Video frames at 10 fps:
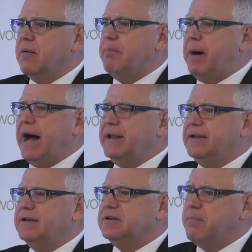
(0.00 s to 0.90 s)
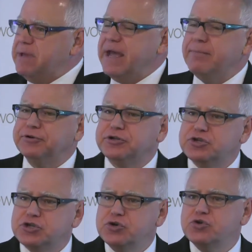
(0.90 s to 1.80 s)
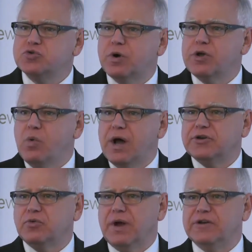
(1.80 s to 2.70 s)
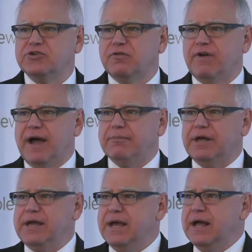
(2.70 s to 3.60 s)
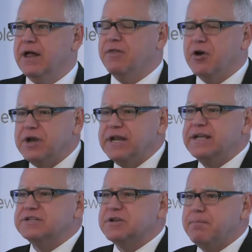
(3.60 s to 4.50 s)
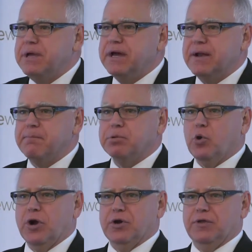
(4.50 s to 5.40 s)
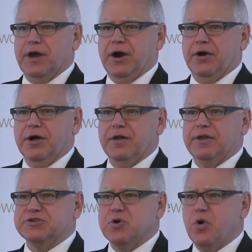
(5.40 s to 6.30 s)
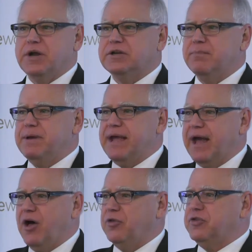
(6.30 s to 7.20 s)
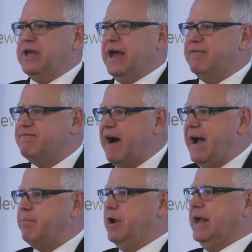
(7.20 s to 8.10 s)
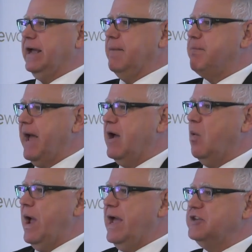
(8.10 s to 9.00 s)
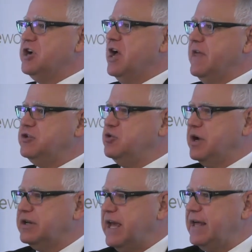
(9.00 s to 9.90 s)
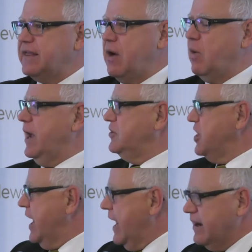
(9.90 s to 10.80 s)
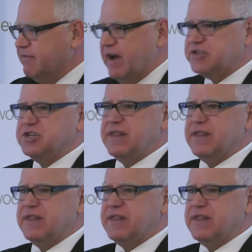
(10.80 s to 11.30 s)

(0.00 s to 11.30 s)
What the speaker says: But to be able to choose where you want to raise your family, there needs to be an employer there that's going to be healthy and vibrant and can pay a wage that you can take that wage and invest in